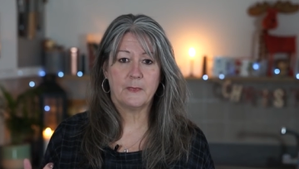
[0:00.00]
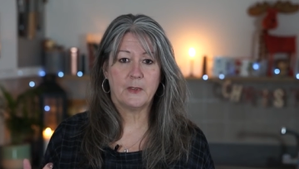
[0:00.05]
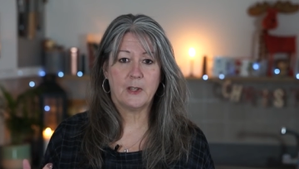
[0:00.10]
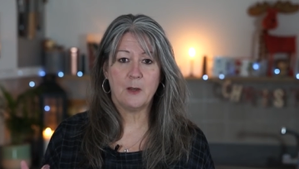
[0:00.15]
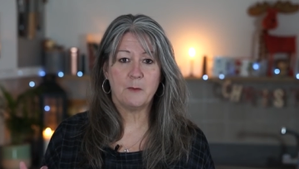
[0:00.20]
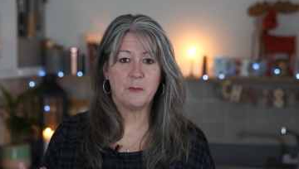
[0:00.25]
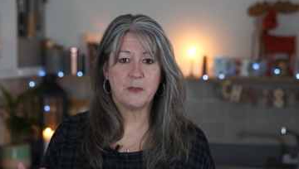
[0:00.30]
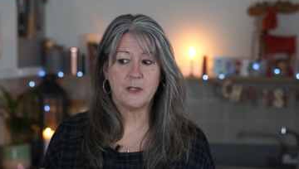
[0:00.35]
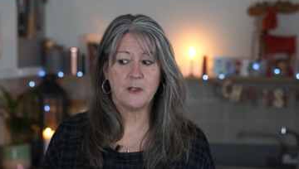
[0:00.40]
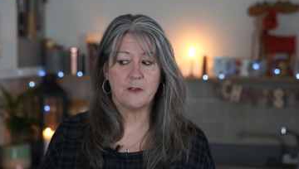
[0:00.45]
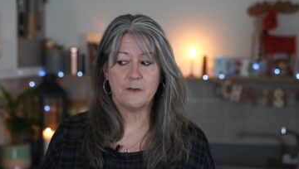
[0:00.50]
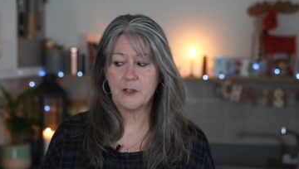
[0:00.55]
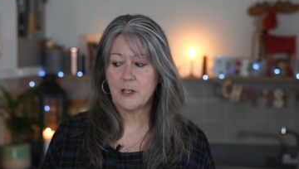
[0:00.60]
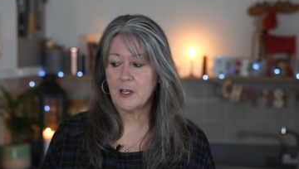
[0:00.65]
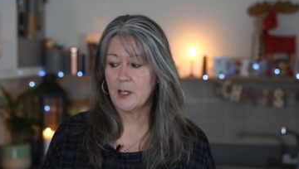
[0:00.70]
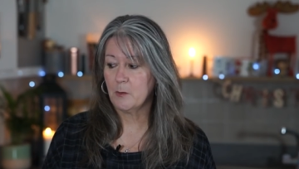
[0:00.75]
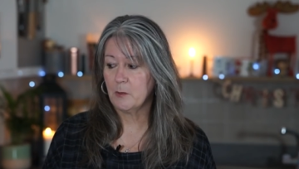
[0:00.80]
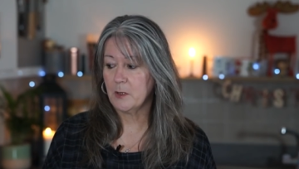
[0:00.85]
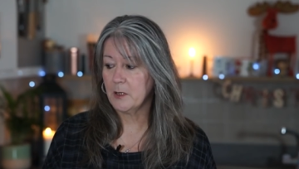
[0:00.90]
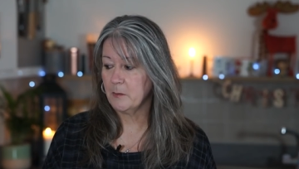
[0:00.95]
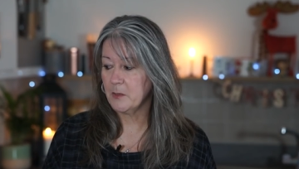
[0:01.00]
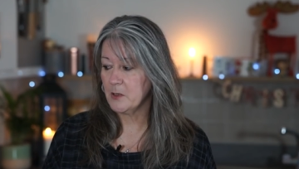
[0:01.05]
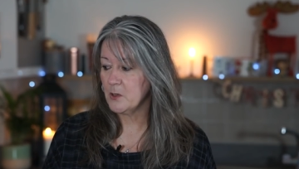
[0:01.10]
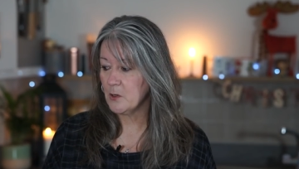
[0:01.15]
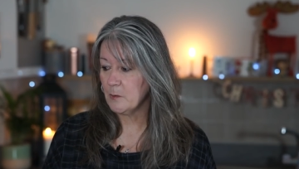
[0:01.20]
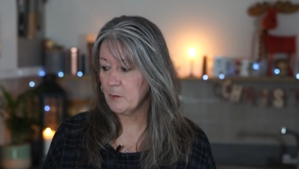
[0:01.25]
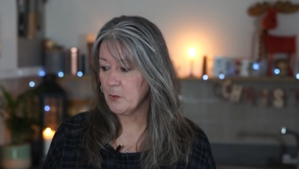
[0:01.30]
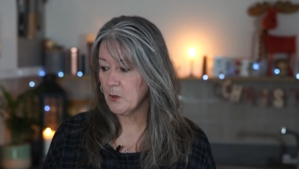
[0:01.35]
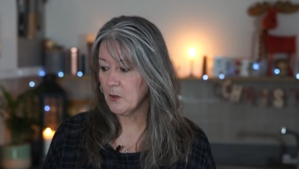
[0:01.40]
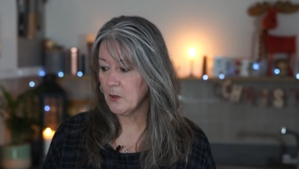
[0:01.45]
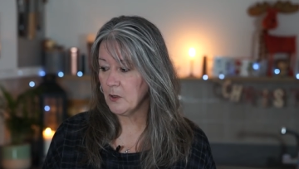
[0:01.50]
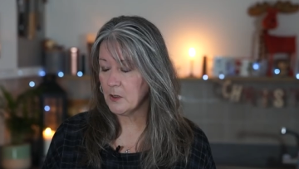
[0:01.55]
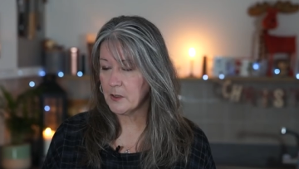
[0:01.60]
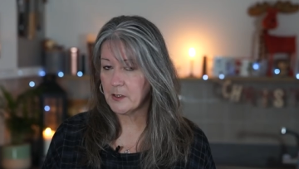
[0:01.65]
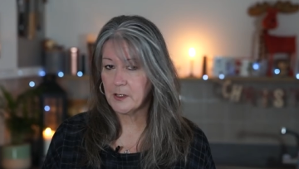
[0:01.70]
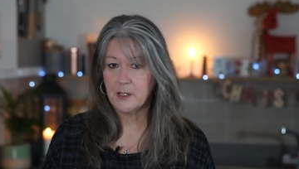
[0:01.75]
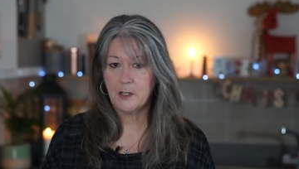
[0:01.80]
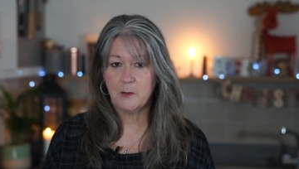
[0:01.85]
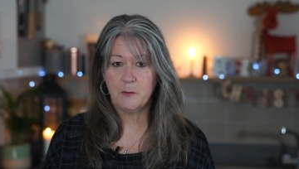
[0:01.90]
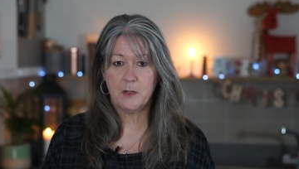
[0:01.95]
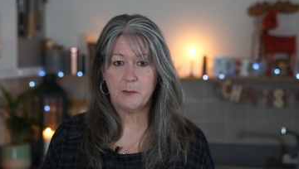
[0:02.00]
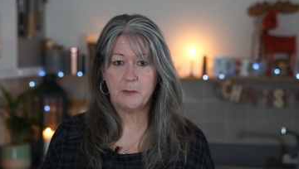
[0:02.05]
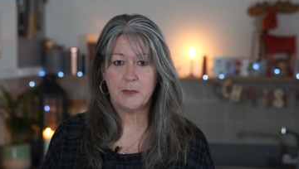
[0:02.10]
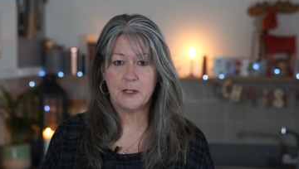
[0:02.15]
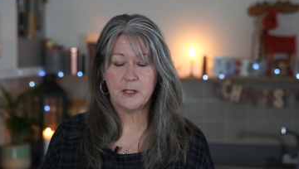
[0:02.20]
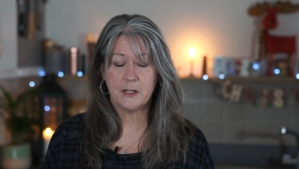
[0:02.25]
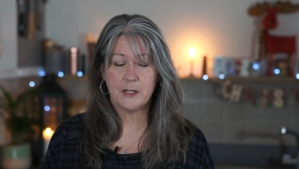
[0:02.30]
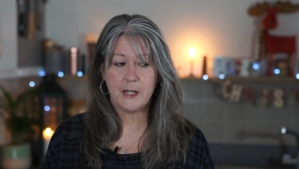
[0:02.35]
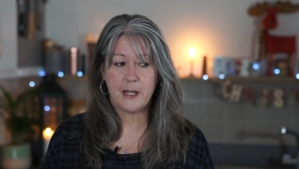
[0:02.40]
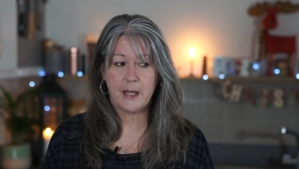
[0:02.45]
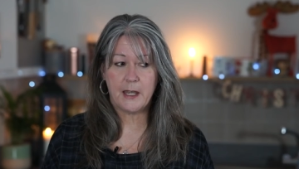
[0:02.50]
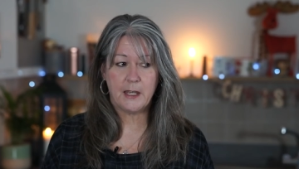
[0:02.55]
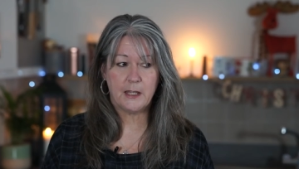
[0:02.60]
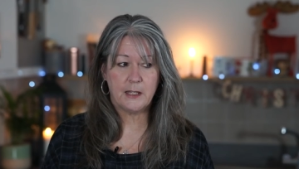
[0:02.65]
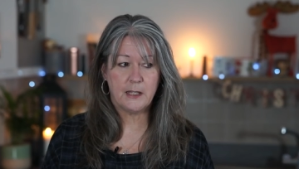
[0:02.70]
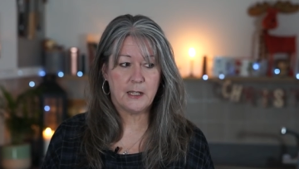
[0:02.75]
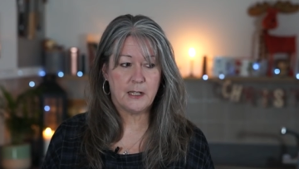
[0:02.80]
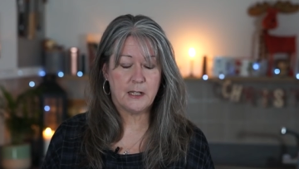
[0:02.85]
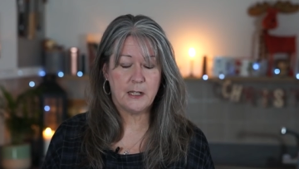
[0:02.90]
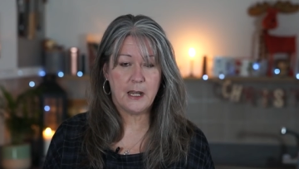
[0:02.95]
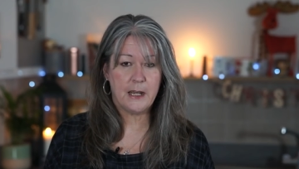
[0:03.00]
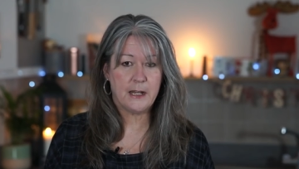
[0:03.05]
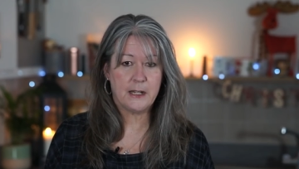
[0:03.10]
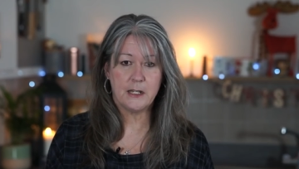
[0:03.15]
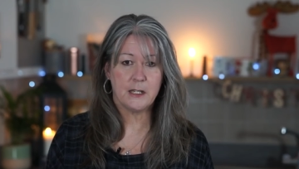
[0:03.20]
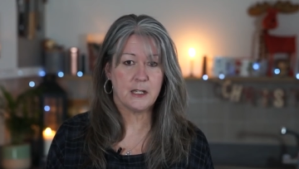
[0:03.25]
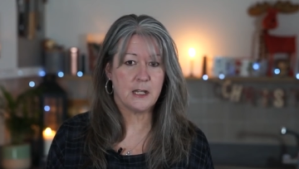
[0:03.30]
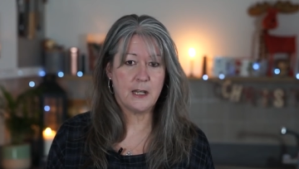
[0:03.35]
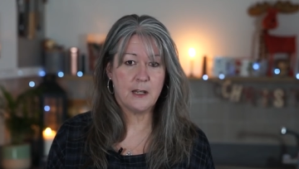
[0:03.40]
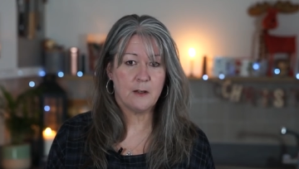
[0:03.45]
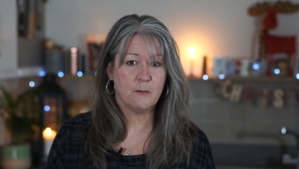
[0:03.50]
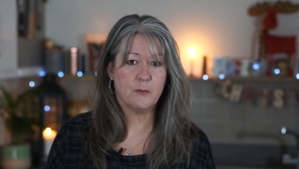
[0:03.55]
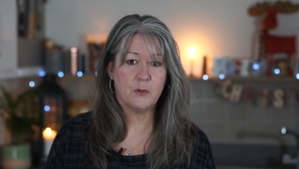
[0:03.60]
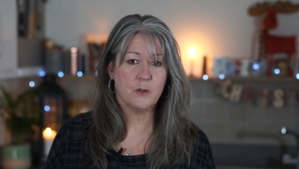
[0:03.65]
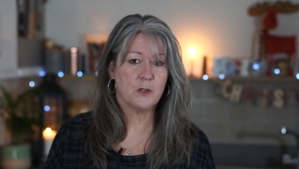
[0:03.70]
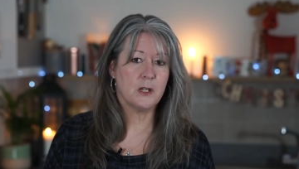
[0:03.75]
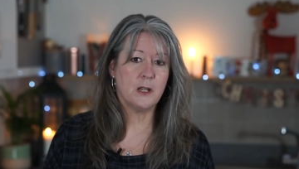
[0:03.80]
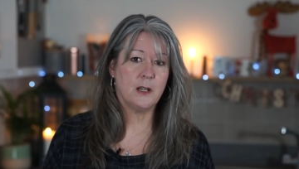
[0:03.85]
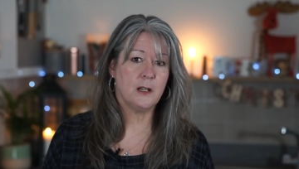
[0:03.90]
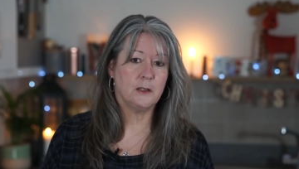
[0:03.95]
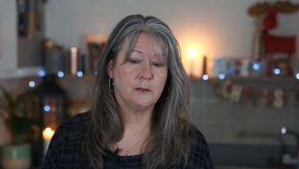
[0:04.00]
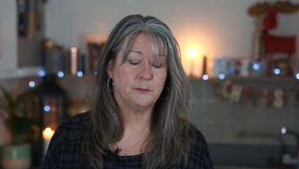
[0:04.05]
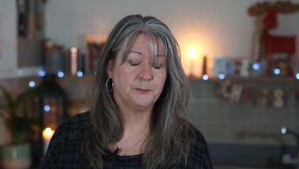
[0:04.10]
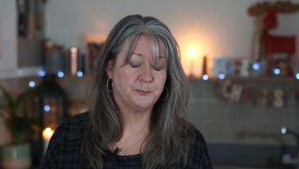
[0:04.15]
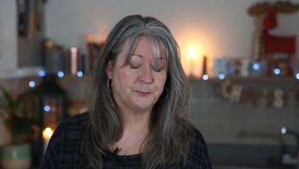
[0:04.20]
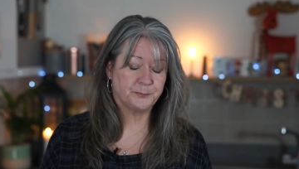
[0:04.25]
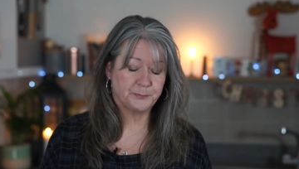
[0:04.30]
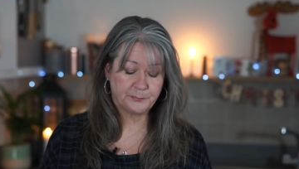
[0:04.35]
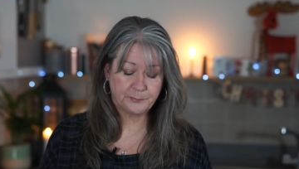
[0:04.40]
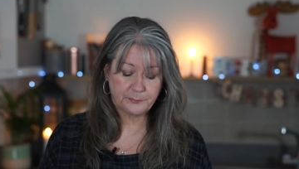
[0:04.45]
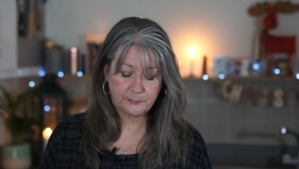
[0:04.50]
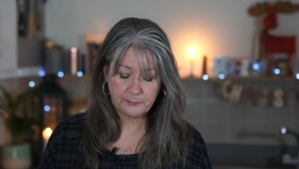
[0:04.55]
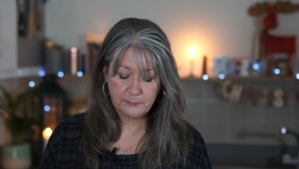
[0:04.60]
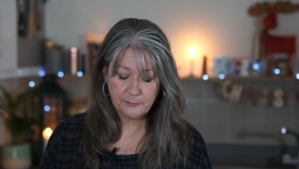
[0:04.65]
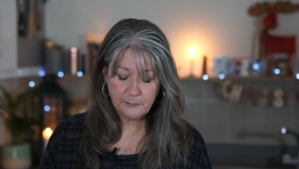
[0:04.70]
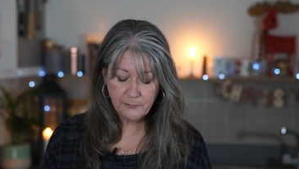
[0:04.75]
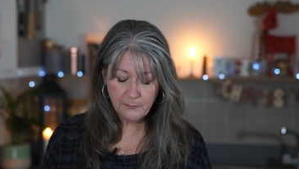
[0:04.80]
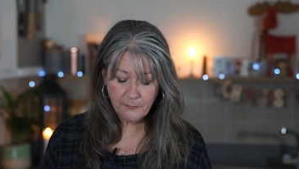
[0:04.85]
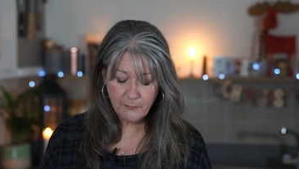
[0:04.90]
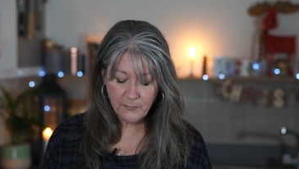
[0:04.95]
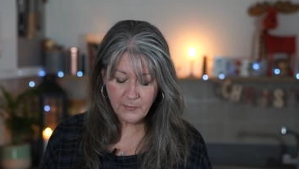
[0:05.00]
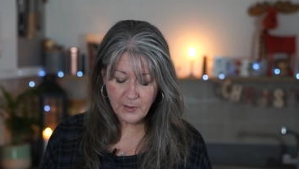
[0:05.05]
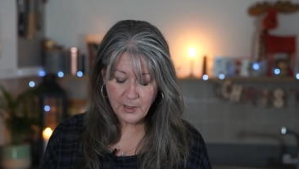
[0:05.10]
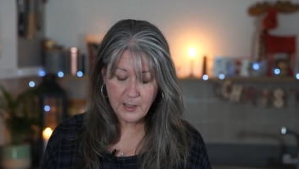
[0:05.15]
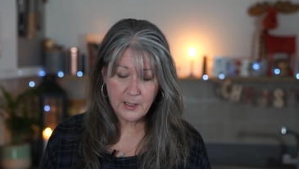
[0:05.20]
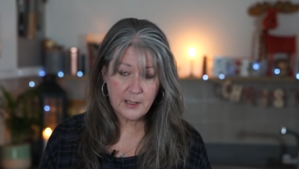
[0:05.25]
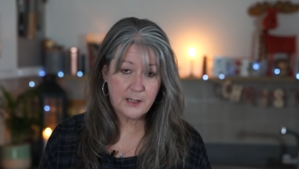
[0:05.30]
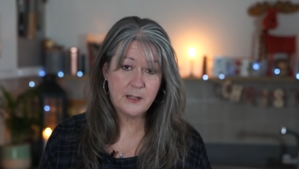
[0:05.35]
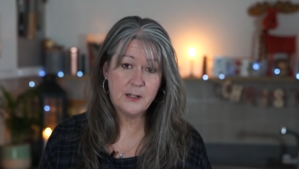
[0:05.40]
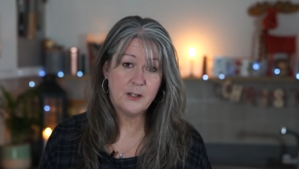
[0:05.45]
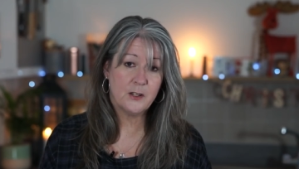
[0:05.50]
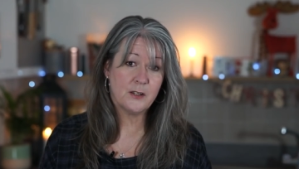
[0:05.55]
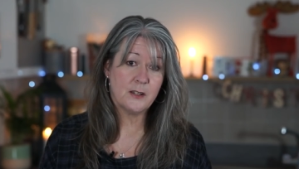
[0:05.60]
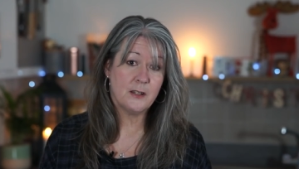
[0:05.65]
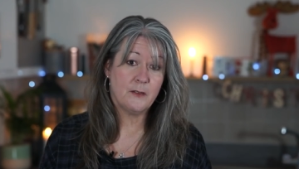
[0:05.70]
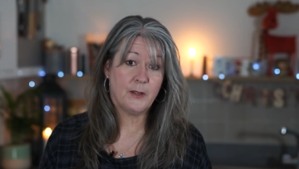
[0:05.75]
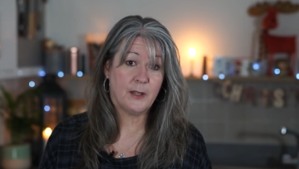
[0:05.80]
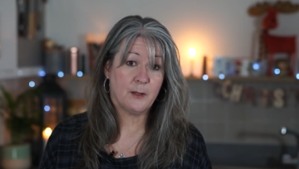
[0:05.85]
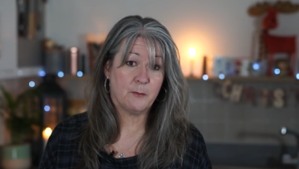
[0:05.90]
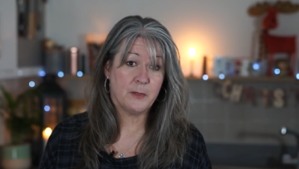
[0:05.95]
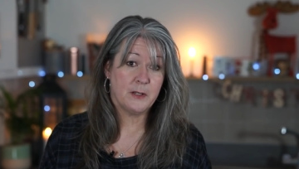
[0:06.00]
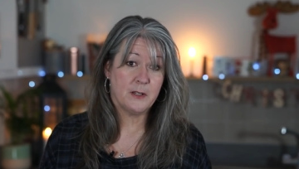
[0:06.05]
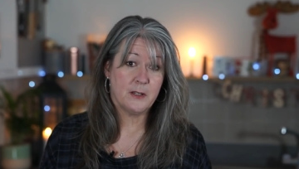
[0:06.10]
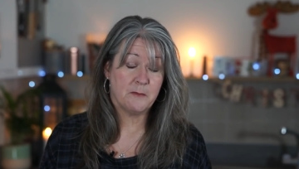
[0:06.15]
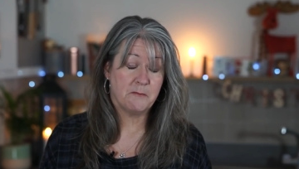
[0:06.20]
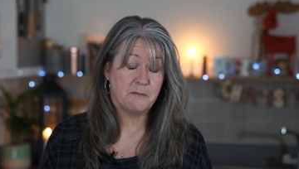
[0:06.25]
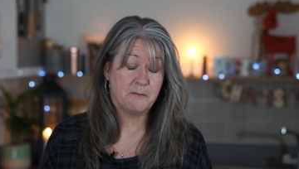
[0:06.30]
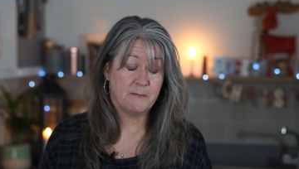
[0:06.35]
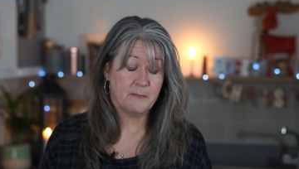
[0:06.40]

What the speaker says: get myself together when I'm going to do a podcast and think what I'm going to say and then edit it and put it up, and it just never happened.